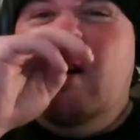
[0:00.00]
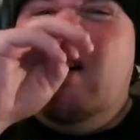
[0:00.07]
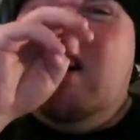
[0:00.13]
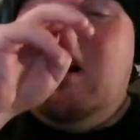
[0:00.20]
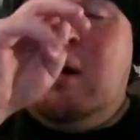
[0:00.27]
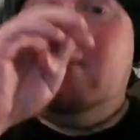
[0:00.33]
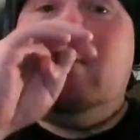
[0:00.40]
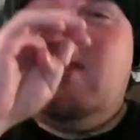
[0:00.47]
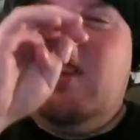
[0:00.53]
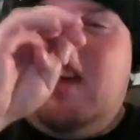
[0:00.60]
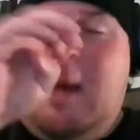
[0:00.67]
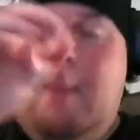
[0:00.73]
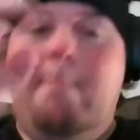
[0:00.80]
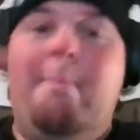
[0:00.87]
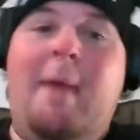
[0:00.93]
Uh, well, they
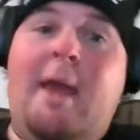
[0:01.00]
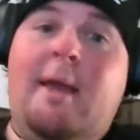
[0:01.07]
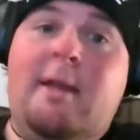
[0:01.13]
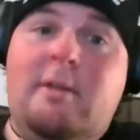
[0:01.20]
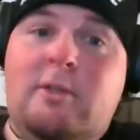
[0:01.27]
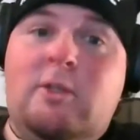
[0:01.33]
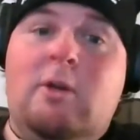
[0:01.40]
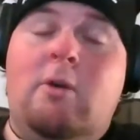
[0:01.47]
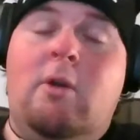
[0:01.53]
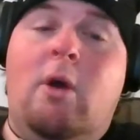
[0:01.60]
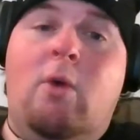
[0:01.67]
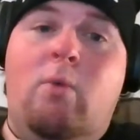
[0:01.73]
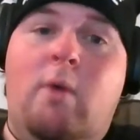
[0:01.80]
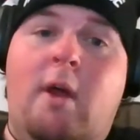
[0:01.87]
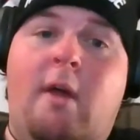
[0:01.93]
got bacon soda
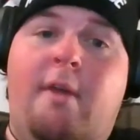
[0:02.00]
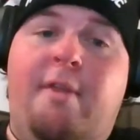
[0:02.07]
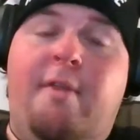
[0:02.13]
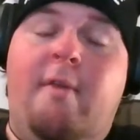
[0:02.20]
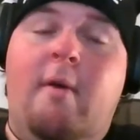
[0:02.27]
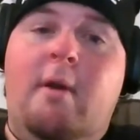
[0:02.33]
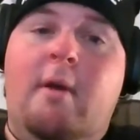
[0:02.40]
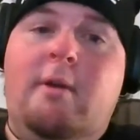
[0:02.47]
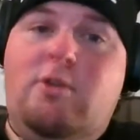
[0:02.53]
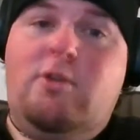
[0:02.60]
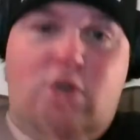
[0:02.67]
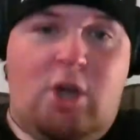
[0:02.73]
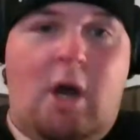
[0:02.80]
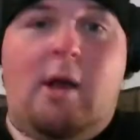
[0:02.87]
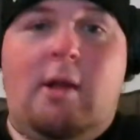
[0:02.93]
with
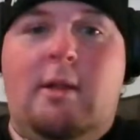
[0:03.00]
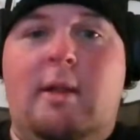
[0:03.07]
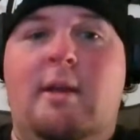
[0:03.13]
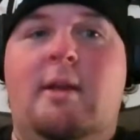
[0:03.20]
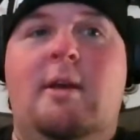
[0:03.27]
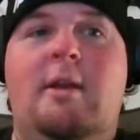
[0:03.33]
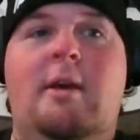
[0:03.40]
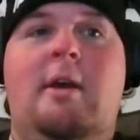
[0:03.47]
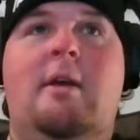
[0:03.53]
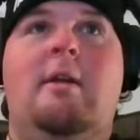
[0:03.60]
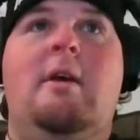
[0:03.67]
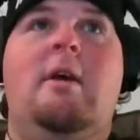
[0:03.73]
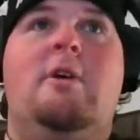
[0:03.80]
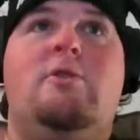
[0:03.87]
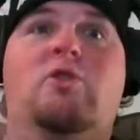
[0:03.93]
chocolate in it,
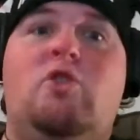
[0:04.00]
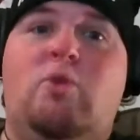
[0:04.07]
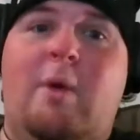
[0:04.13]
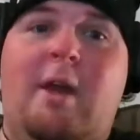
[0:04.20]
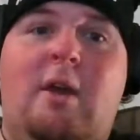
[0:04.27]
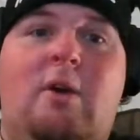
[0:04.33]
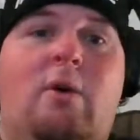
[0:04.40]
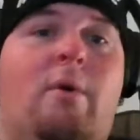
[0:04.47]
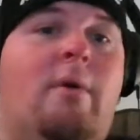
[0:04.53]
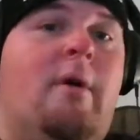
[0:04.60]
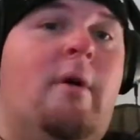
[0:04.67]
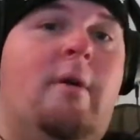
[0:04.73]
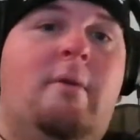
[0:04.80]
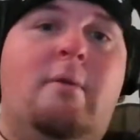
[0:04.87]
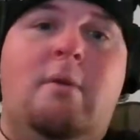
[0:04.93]
sweet
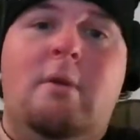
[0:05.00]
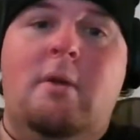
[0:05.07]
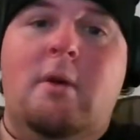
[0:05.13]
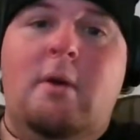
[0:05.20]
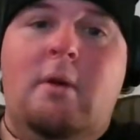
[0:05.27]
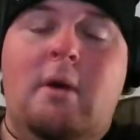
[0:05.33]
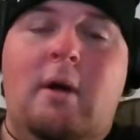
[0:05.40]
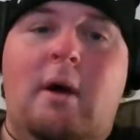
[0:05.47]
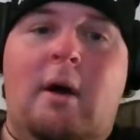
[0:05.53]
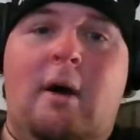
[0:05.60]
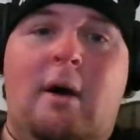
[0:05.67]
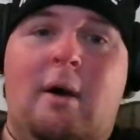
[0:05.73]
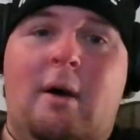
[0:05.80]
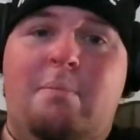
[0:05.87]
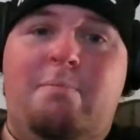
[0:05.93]
corn,
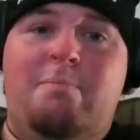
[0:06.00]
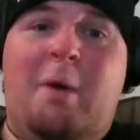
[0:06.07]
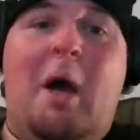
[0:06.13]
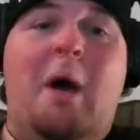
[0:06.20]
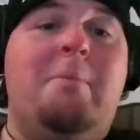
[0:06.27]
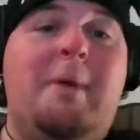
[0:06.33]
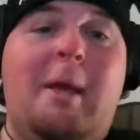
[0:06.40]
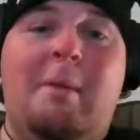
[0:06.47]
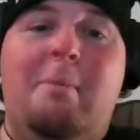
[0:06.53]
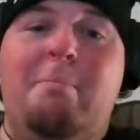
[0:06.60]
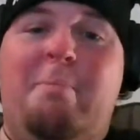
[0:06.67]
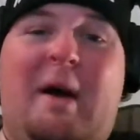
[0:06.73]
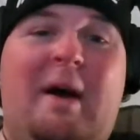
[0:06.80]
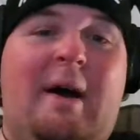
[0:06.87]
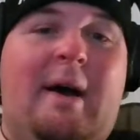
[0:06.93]
uh, pumpkin
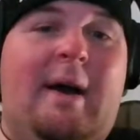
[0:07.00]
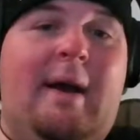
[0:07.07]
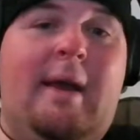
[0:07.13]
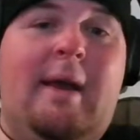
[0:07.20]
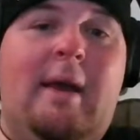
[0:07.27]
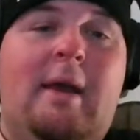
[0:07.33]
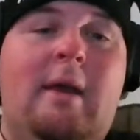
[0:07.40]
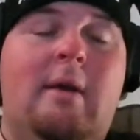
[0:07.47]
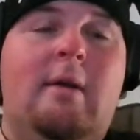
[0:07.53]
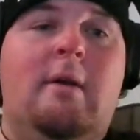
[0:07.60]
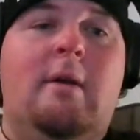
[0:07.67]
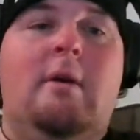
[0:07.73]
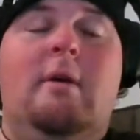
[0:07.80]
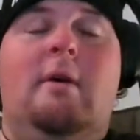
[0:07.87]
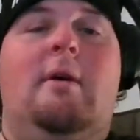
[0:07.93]
pie.
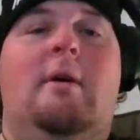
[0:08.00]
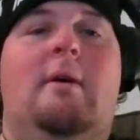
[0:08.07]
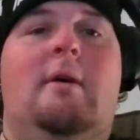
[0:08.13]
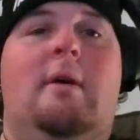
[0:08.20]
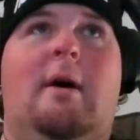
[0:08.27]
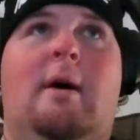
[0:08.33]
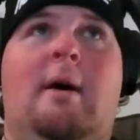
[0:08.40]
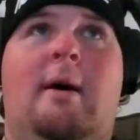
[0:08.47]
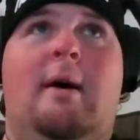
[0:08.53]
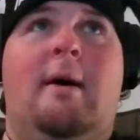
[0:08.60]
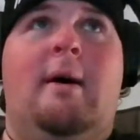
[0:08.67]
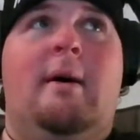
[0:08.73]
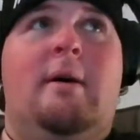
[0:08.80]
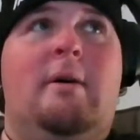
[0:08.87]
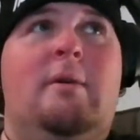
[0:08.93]

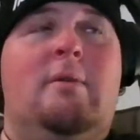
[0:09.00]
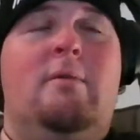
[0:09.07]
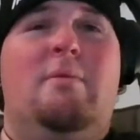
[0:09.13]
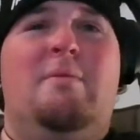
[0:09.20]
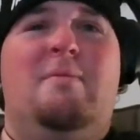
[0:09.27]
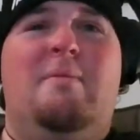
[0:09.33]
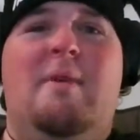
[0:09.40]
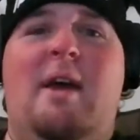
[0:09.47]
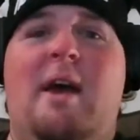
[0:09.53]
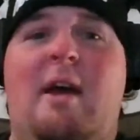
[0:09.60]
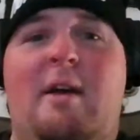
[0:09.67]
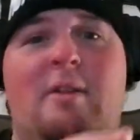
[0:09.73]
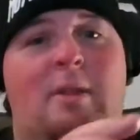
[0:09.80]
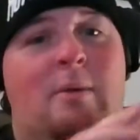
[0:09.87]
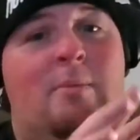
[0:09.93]
Uh,
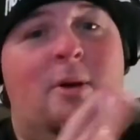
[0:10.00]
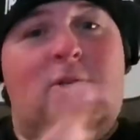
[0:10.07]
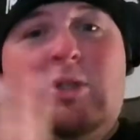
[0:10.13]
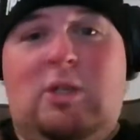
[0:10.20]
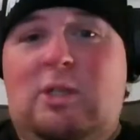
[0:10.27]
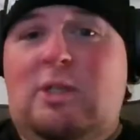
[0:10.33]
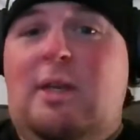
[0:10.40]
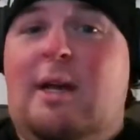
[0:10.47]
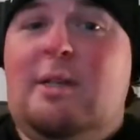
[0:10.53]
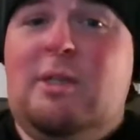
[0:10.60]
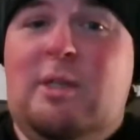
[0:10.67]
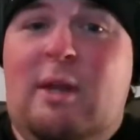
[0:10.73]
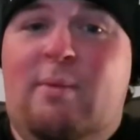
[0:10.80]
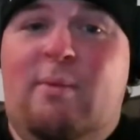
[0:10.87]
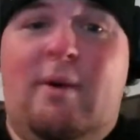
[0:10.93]
the most
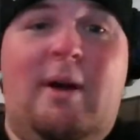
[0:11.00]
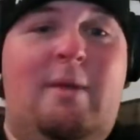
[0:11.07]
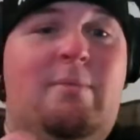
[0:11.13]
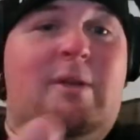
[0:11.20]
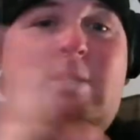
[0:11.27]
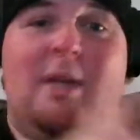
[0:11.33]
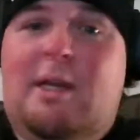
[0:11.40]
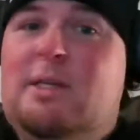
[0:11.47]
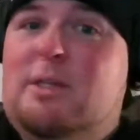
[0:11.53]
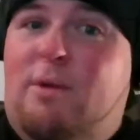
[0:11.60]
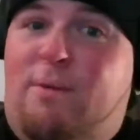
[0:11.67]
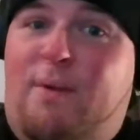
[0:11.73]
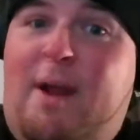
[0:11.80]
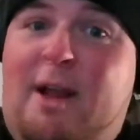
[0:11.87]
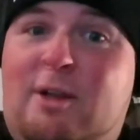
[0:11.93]
disgusting one, besides the
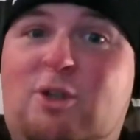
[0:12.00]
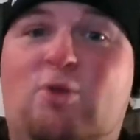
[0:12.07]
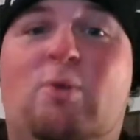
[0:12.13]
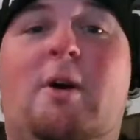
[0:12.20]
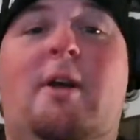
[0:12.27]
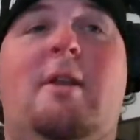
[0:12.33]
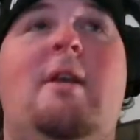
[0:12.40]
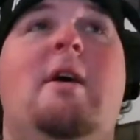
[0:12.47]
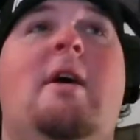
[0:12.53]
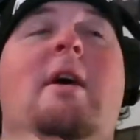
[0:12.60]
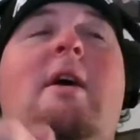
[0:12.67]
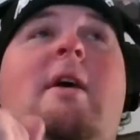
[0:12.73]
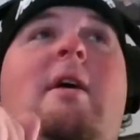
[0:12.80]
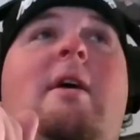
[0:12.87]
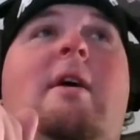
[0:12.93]
ranch one,
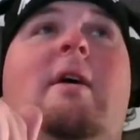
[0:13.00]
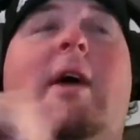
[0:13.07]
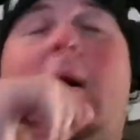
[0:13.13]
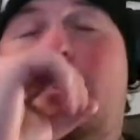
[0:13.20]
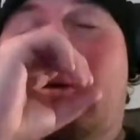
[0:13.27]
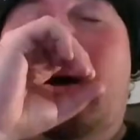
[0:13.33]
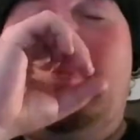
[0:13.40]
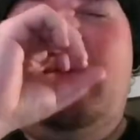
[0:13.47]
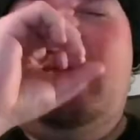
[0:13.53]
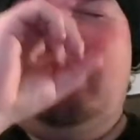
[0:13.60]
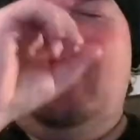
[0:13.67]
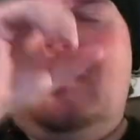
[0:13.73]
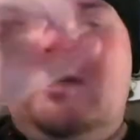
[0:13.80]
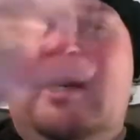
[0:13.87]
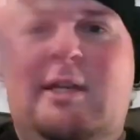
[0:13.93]
uh, I mean,
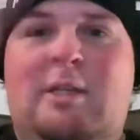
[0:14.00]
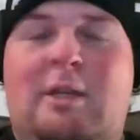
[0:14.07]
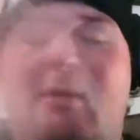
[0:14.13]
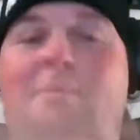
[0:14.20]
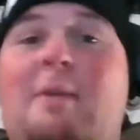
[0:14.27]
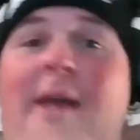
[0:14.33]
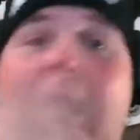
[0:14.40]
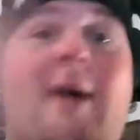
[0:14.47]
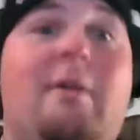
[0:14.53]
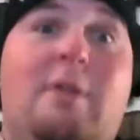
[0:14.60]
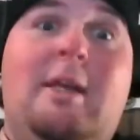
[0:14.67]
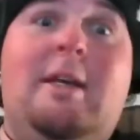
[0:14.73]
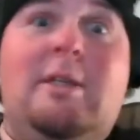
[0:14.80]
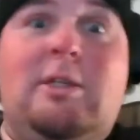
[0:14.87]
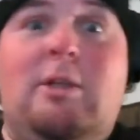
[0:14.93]
besides the, yeah,
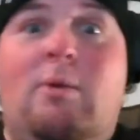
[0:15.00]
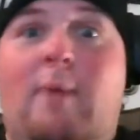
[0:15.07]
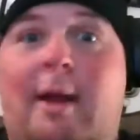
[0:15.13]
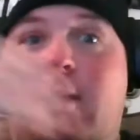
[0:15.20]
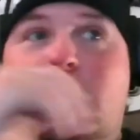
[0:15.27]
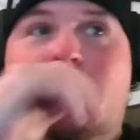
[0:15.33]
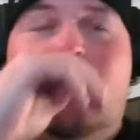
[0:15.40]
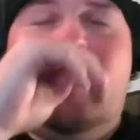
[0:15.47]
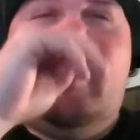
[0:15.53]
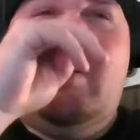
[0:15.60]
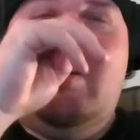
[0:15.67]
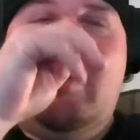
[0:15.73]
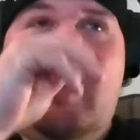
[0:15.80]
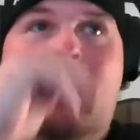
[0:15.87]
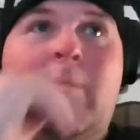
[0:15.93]
is the ranch one.
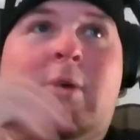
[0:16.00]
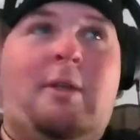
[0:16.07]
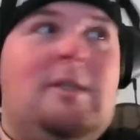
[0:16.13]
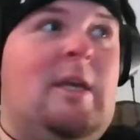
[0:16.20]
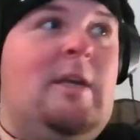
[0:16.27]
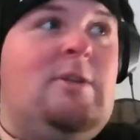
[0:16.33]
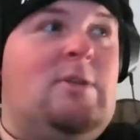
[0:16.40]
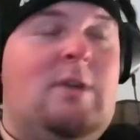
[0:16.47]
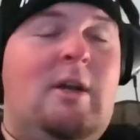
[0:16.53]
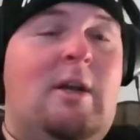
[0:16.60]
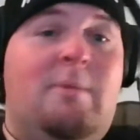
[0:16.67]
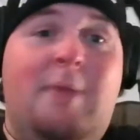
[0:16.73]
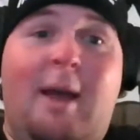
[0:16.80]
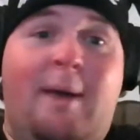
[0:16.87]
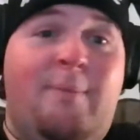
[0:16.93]
I'm going to say it straight
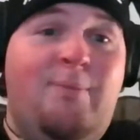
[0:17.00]
up, yeah.